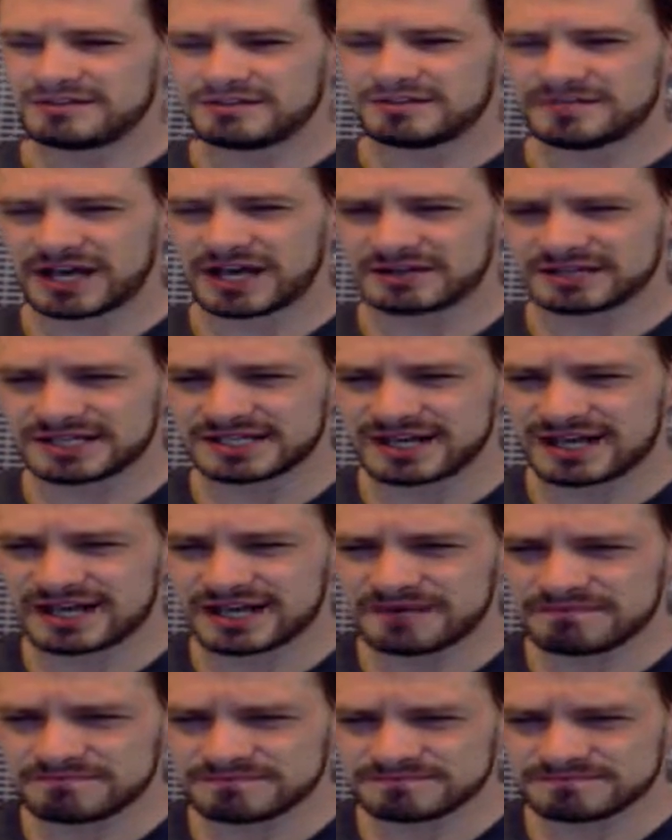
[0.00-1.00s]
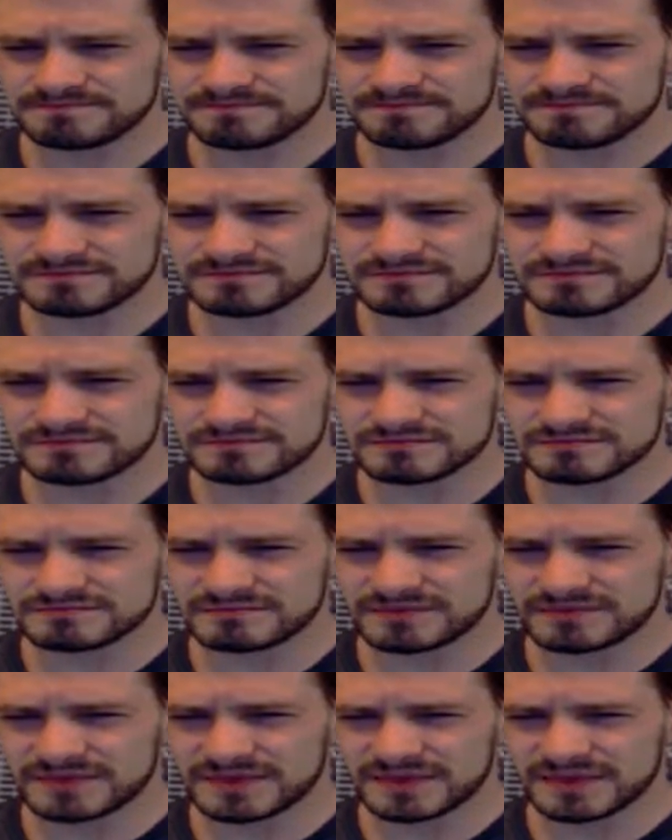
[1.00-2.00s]
About time.
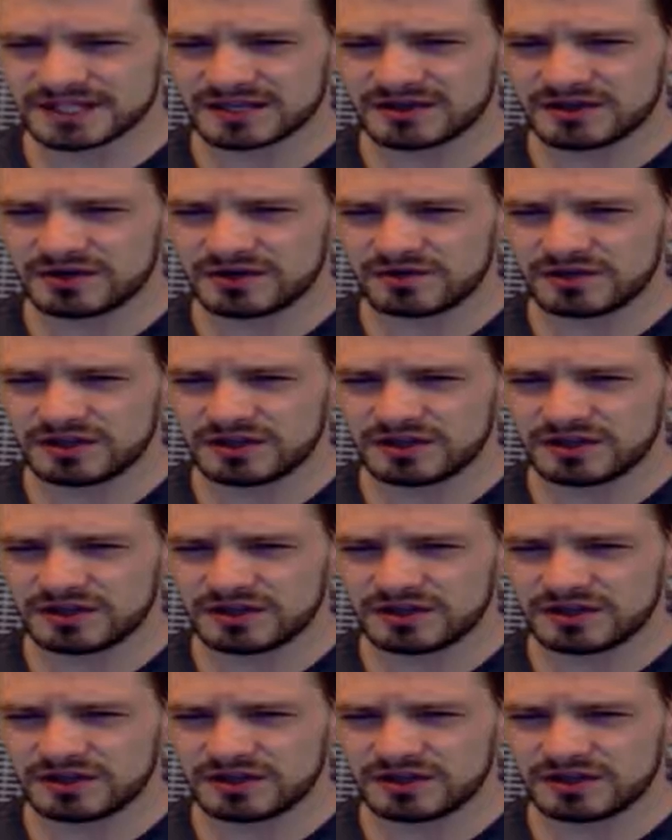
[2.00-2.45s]
Oh